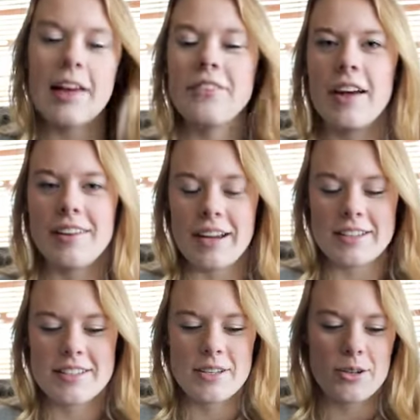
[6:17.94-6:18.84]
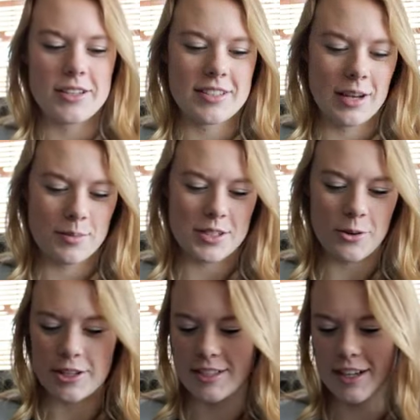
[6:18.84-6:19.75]
And then I seriously am
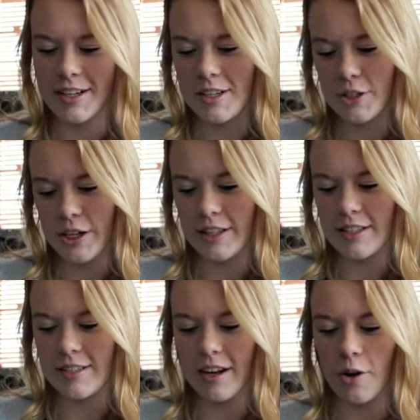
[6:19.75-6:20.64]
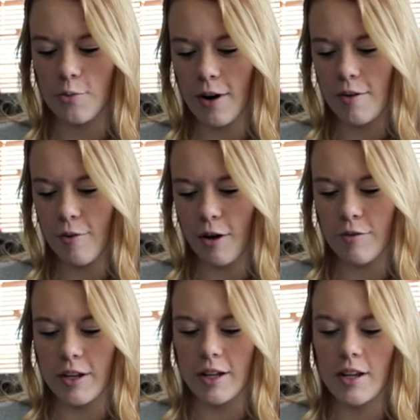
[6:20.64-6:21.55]
so excited to try these. I got red
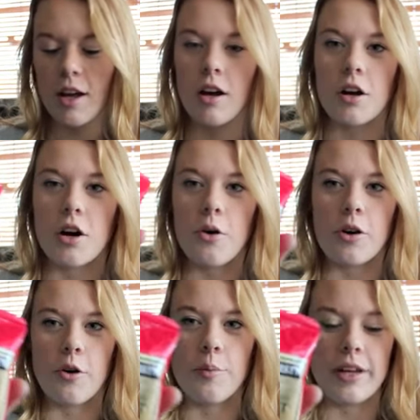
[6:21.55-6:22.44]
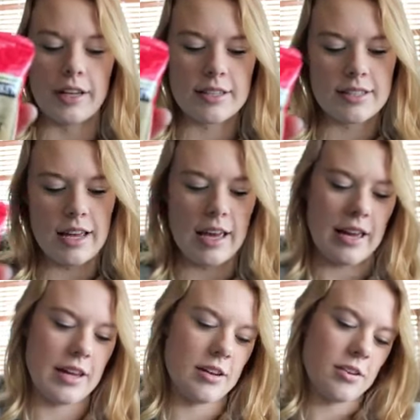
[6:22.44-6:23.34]
velvet cocoa mix
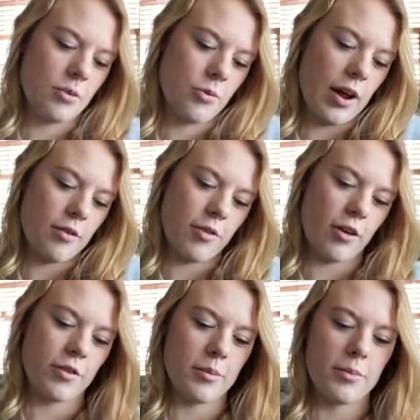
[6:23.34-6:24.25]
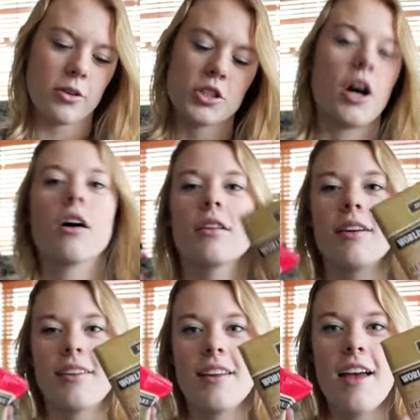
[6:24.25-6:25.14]
and red velvet milk
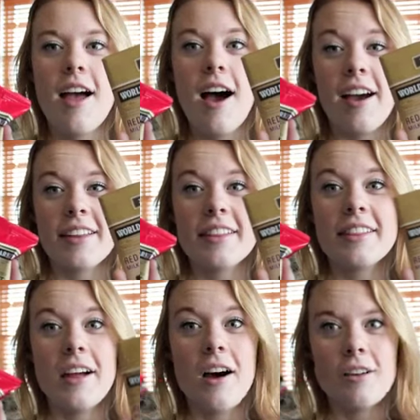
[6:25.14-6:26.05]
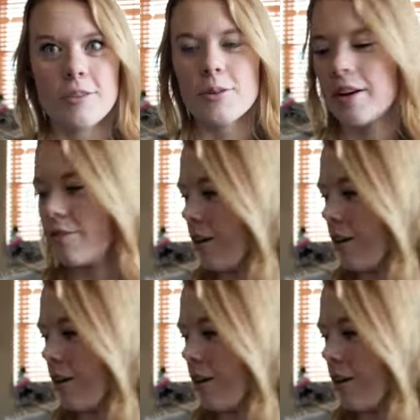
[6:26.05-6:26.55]
chocolate. I love red